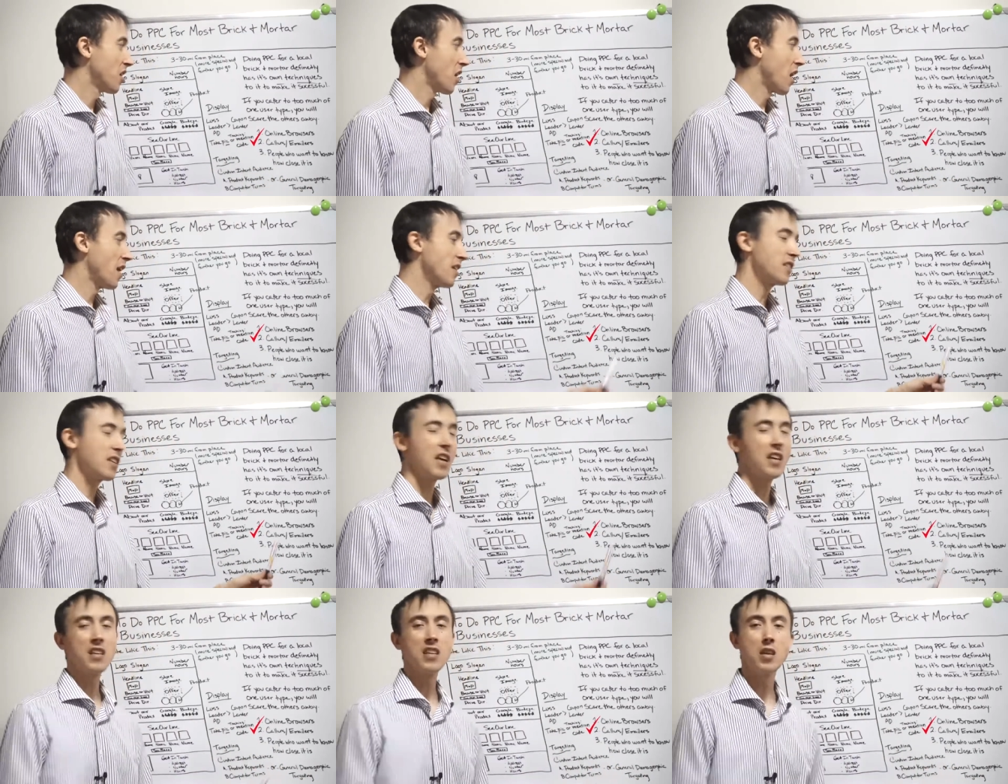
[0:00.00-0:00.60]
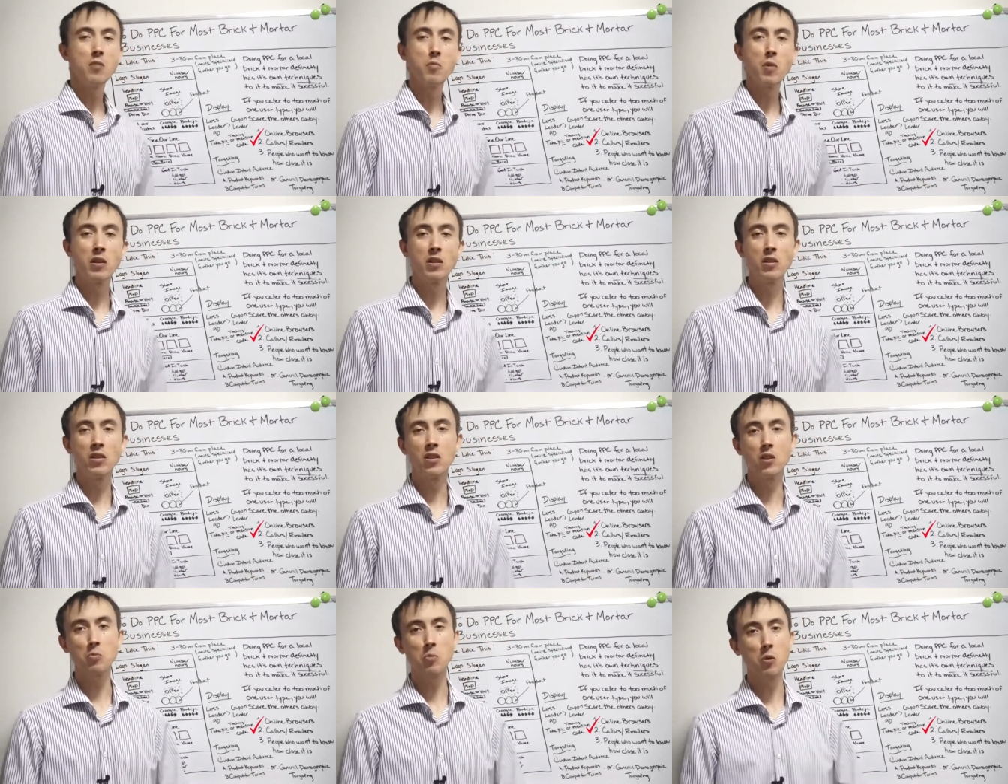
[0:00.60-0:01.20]
I say
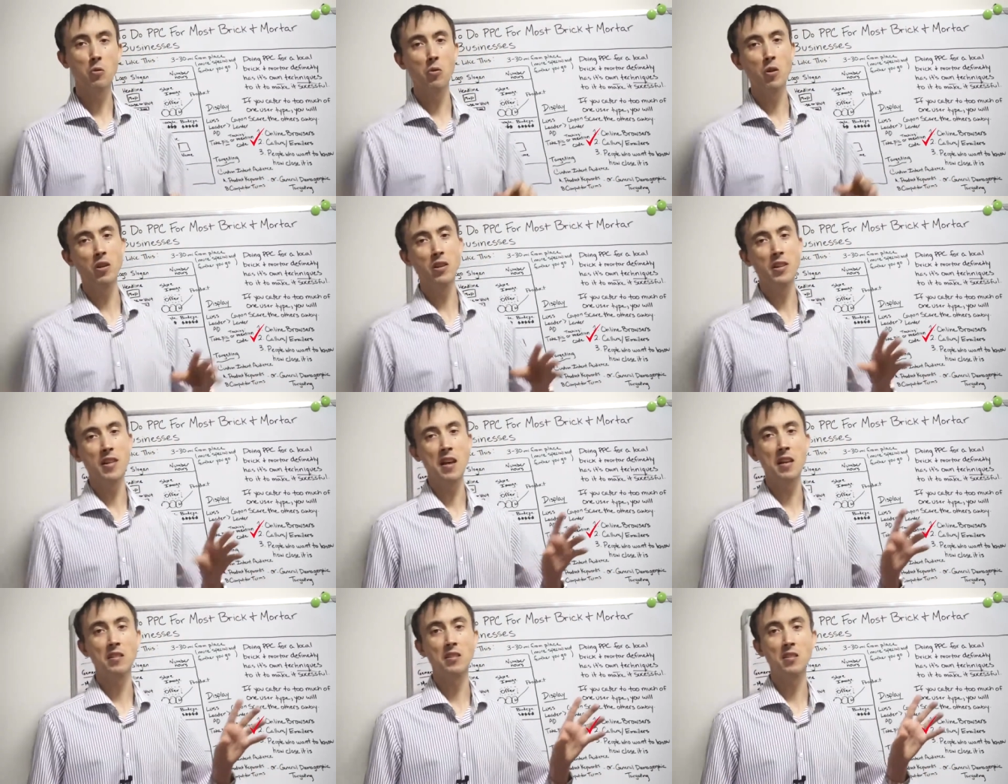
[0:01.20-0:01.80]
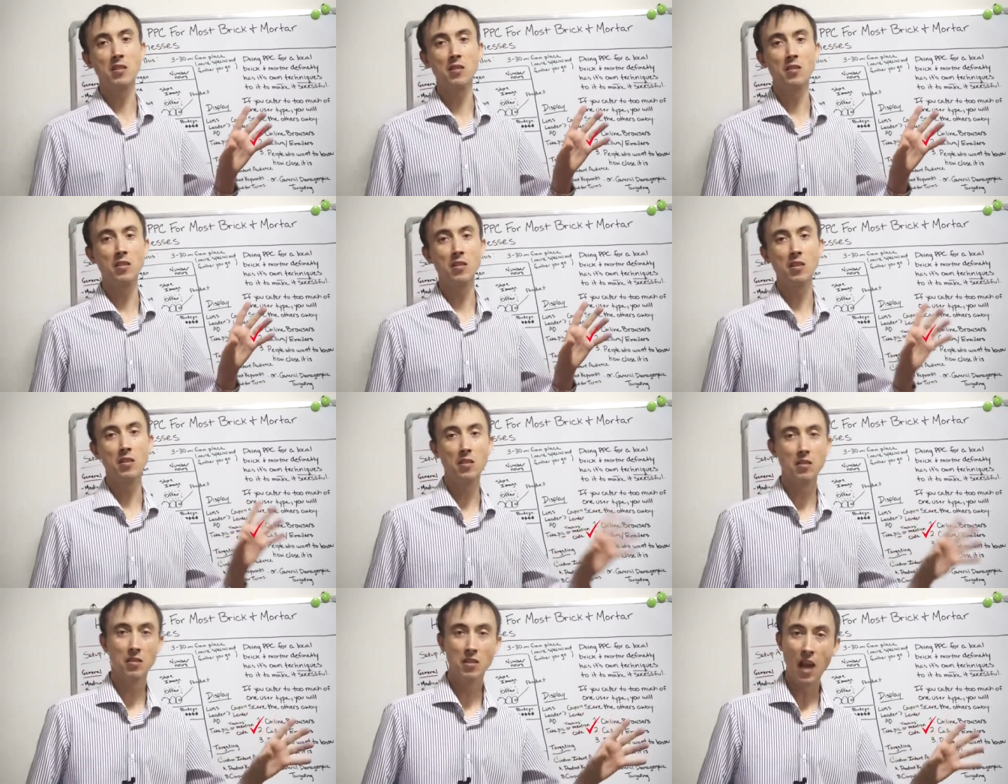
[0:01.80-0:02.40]
emailers, but really that's
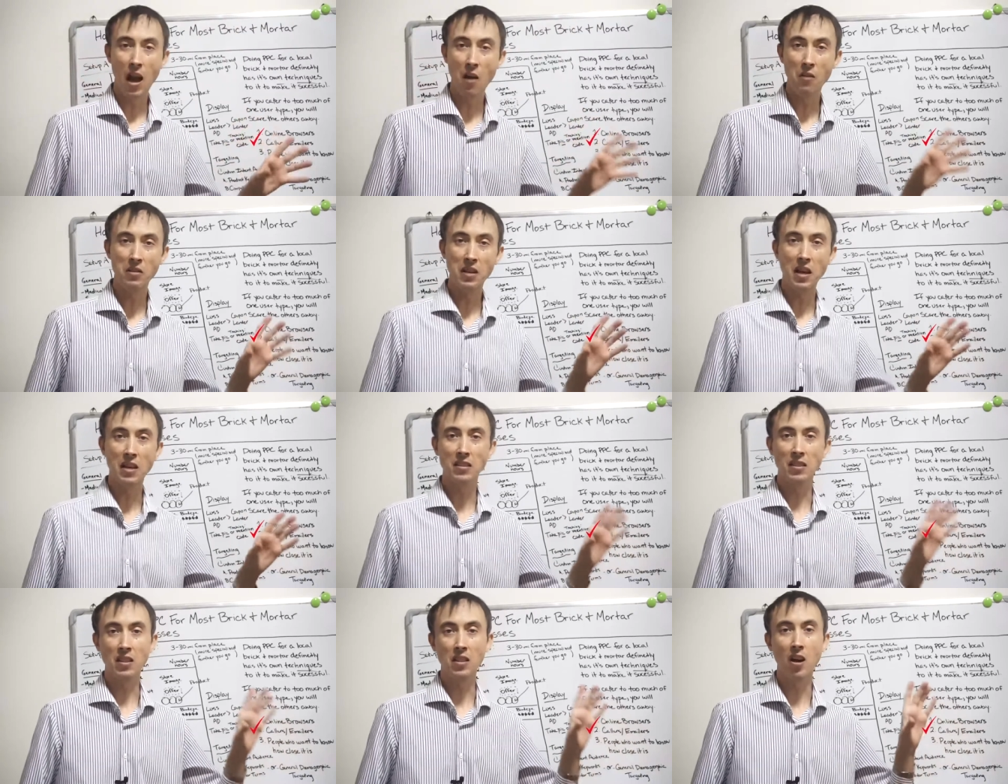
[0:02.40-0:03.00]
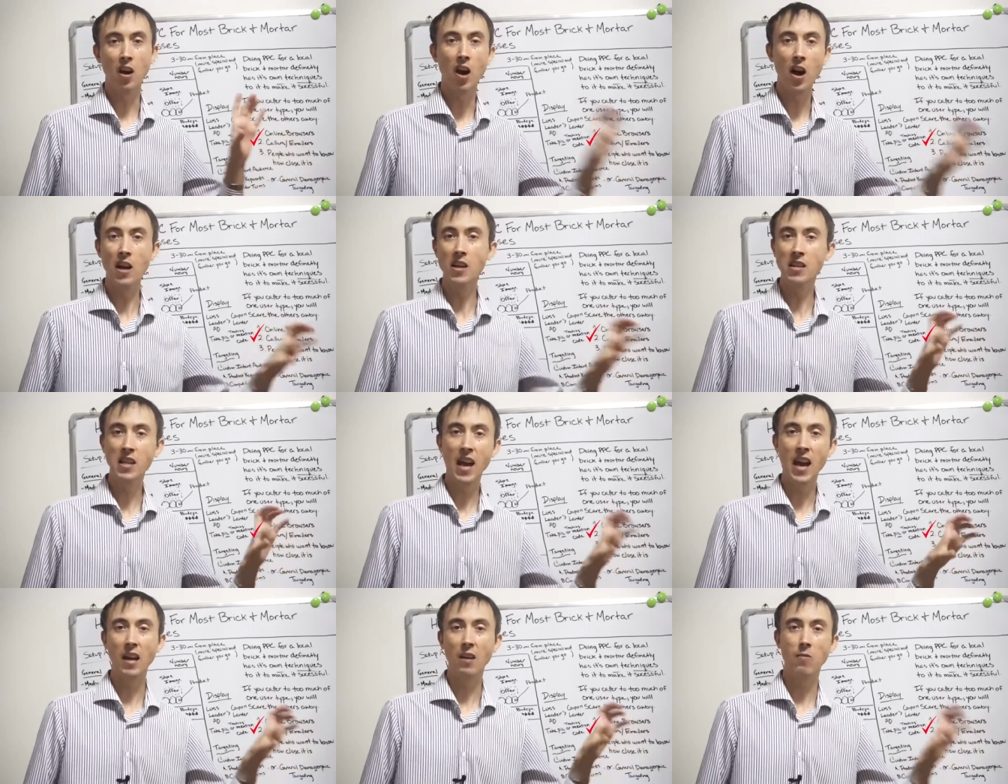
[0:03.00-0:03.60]
nowadays a
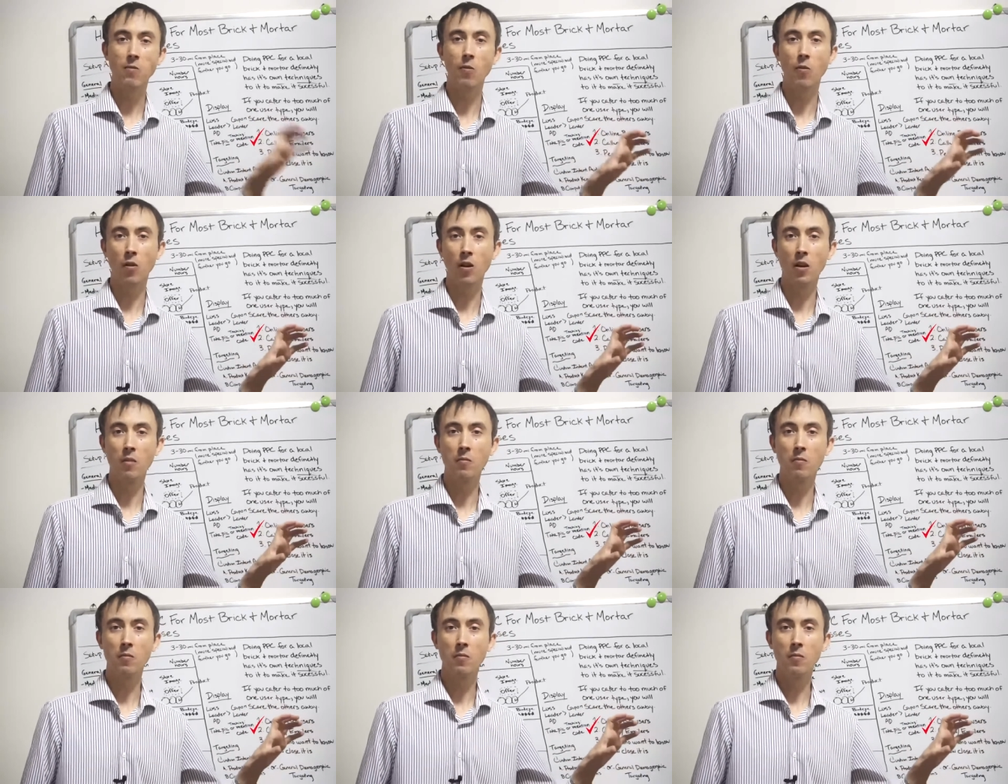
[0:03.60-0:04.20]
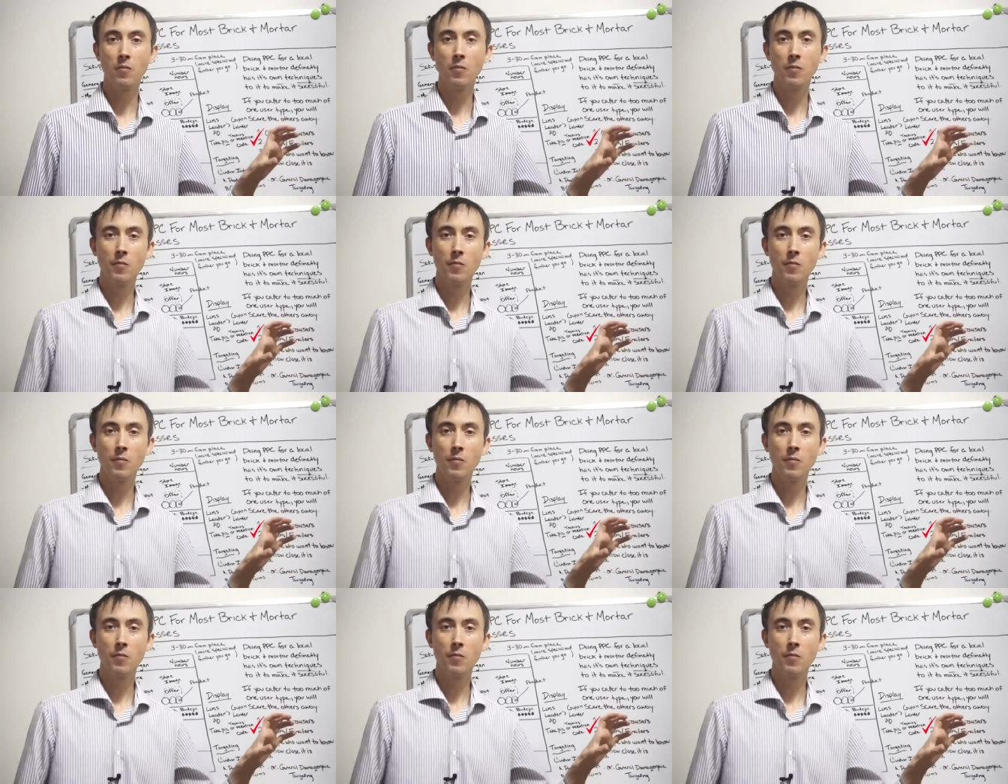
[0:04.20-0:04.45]
contact form